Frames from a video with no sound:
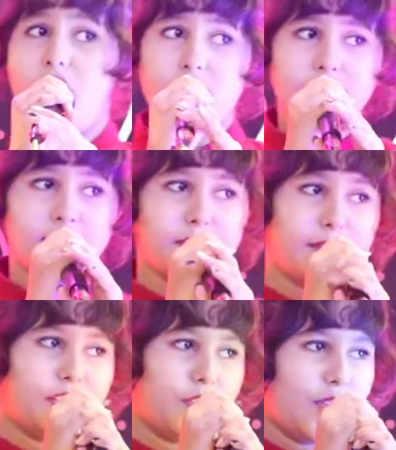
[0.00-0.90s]
All this
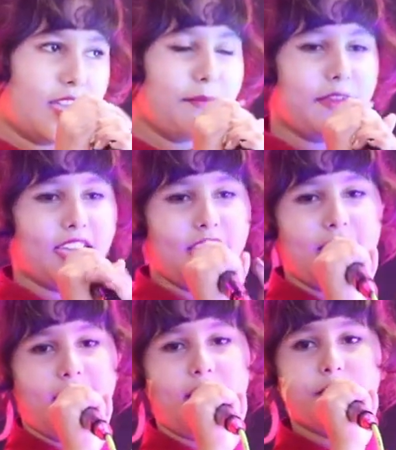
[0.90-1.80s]
was so yummy,
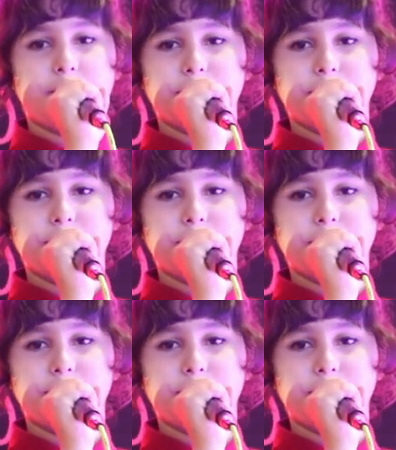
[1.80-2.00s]
yeah.